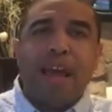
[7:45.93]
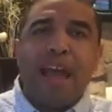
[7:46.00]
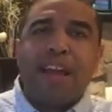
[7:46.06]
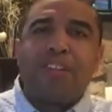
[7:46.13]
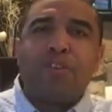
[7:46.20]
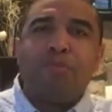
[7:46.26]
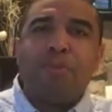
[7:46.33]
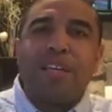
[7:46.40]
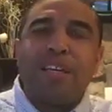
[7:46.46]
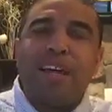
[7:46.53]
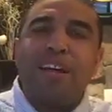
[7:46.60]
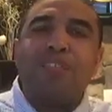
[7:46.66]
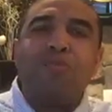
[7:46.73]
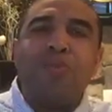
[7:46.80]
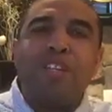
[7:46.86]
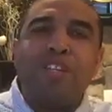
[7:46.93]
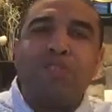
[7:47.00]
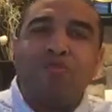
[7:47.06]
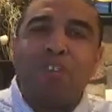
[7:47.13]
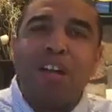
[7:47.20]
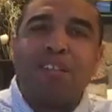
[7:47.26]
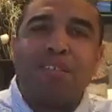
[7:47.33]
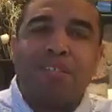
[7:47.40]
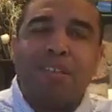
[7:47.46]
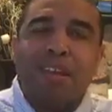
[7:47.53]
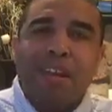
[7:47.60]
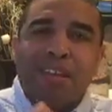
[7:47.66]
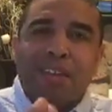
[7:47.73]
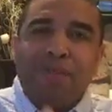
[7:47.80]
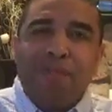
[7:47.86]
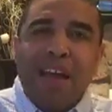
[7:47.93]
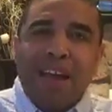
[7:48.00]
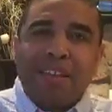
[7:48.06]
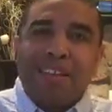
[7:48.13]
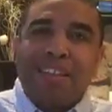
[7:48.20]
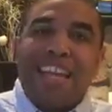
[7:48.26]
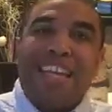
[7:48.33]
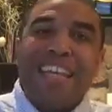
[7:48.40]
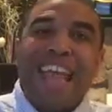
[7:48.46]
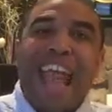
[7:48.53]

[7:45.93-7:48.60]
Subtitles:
And so because we trust the fact that they